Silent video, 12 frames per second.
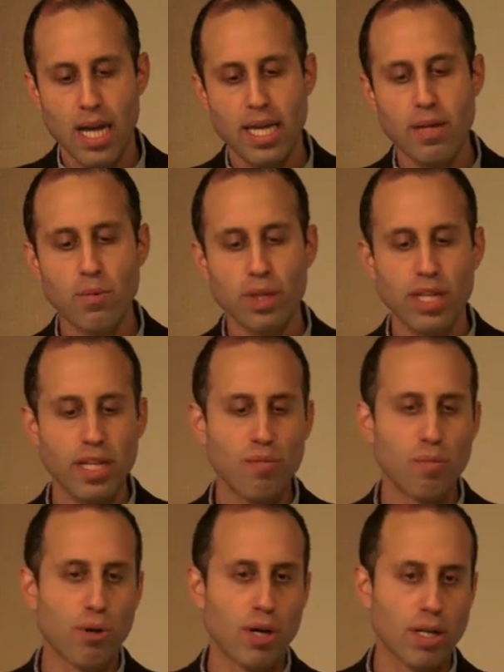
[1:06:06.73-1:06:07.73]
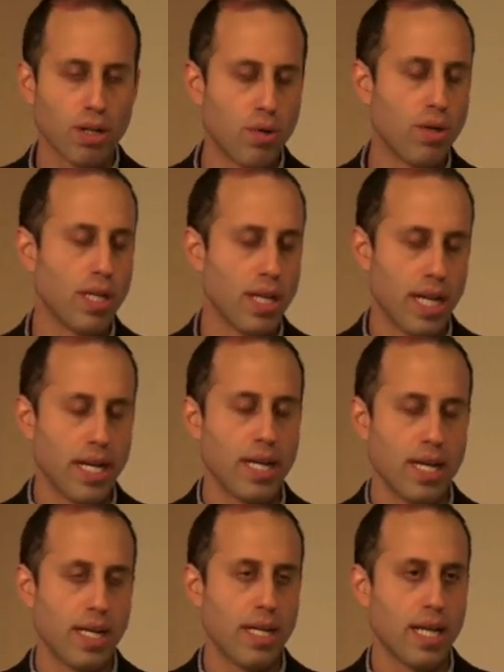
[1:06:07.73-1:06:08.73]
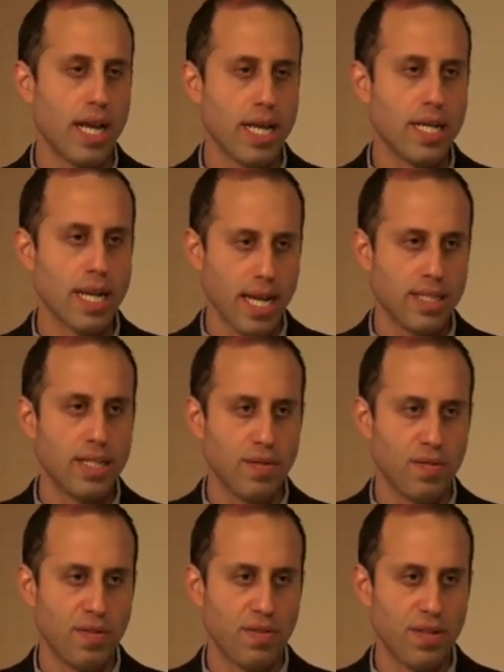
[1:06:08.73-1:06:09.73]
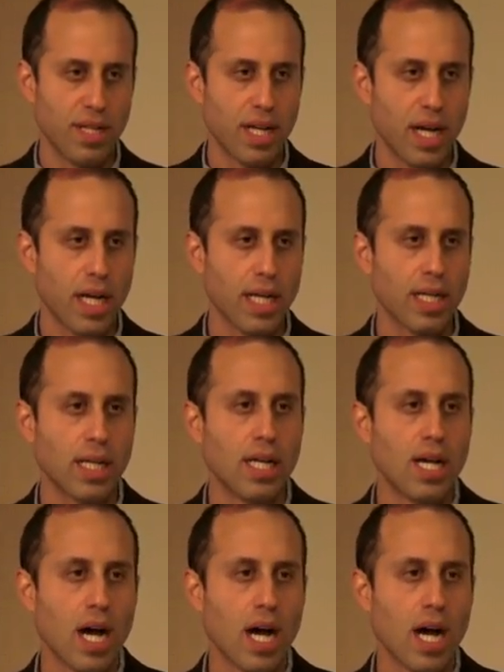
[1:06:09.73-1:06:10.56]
he will leave Morocco in, in, in 1959.